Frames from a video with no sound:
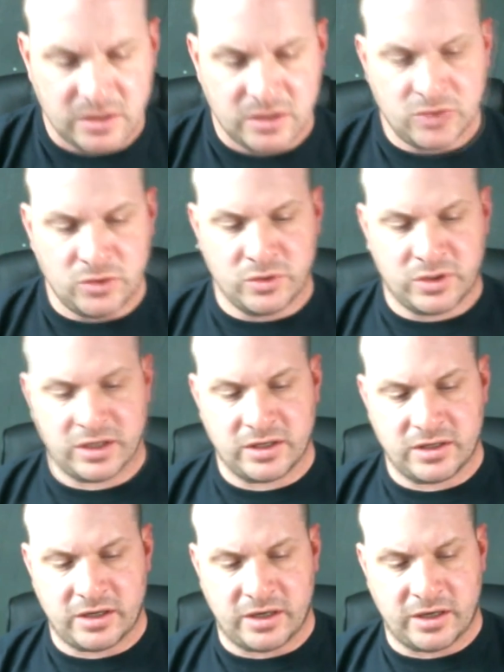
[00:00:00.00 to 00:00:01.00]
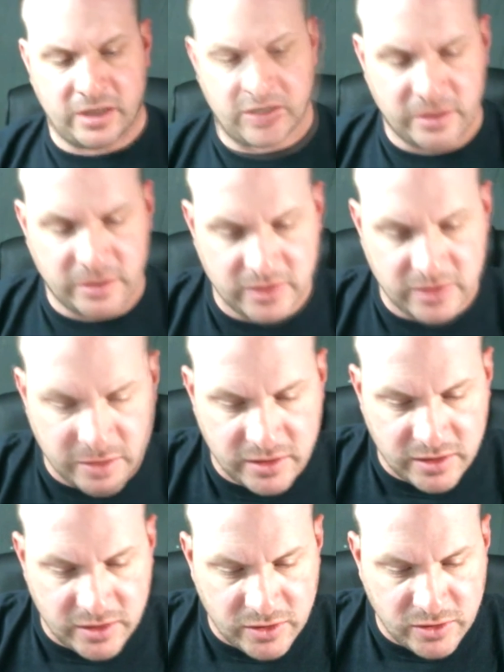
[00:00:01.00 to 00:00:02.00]
you can
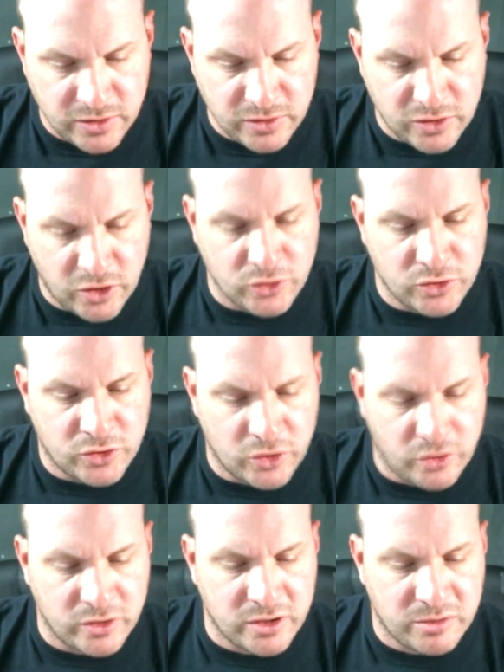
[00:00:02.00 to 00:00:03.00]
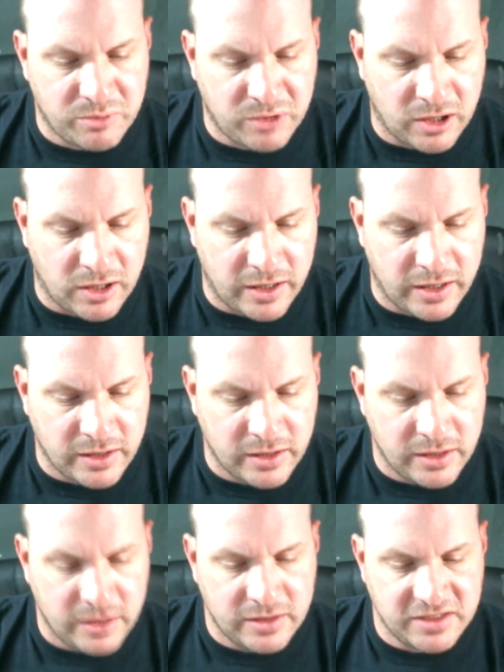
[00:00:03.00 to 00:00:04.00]
note you can only apply
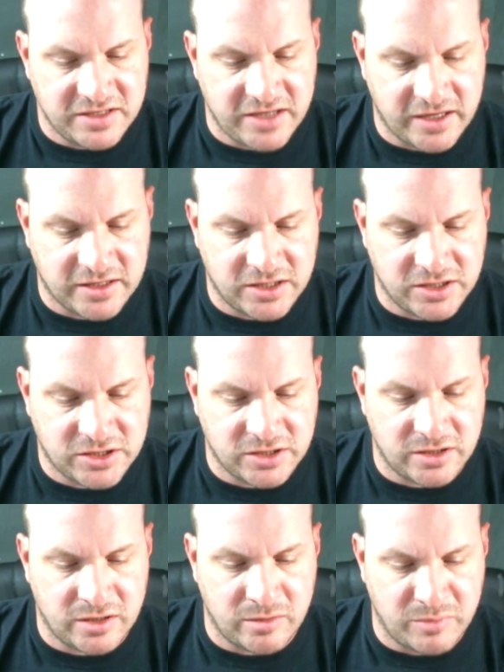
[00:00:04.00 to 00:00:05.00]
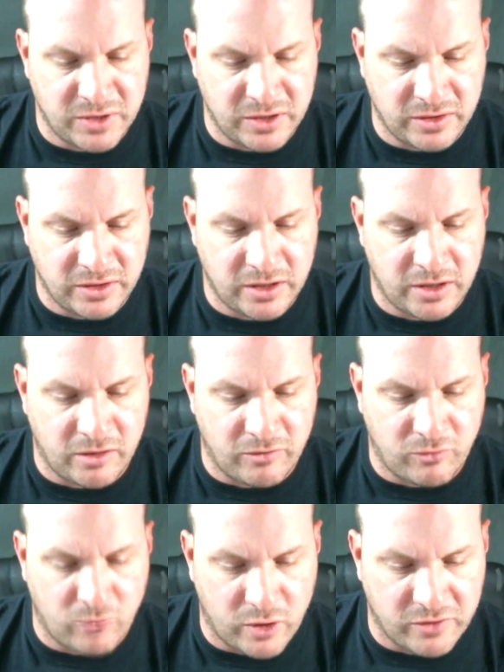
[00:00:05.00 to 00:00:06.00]
the tactician ability
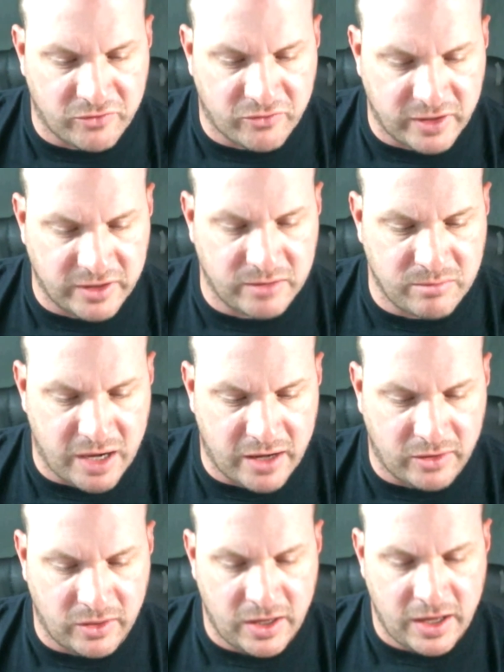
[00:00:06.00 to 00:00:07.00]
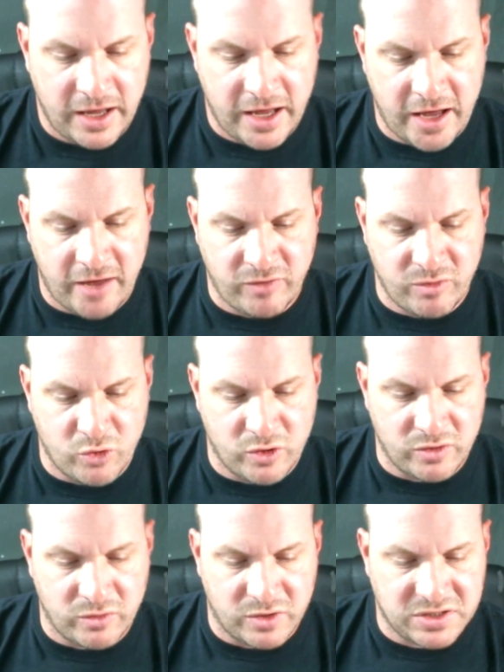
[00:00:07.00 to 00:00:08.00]
of 1 friendly model. Having
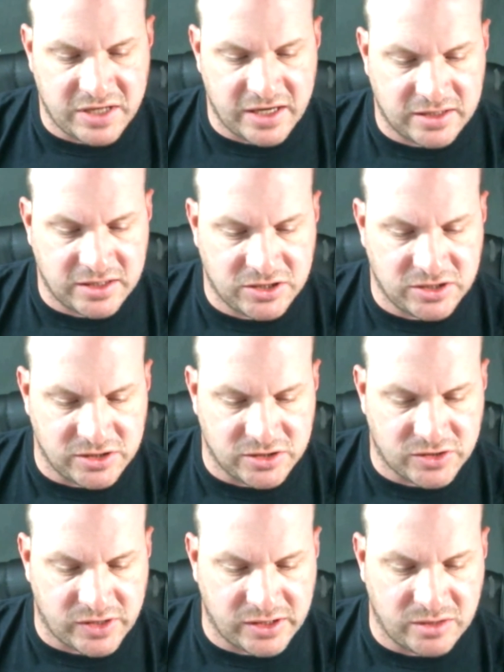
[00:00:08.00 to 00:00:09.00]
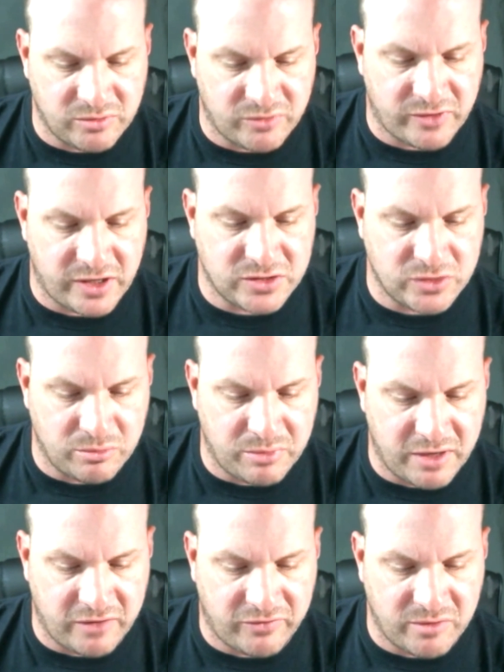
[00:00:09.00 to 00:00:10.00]
more than 1 tactician in a strike team provides no
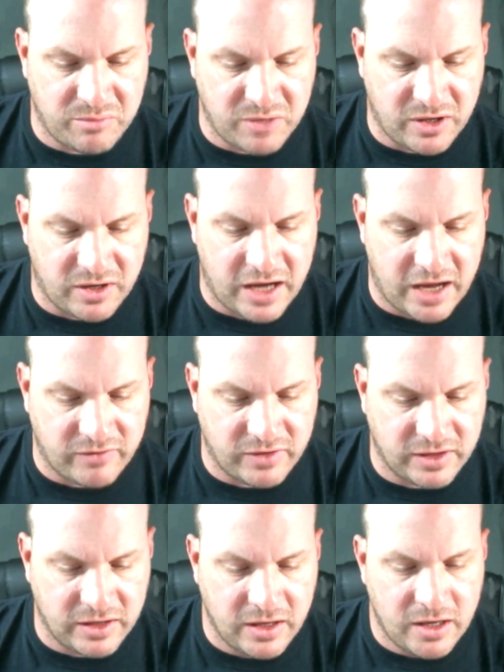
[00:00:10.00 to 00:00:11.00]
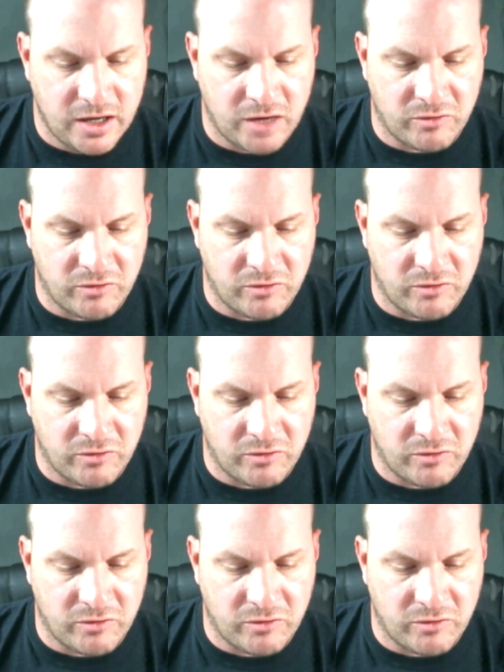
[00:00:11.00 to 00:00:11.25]
benefit beyond having a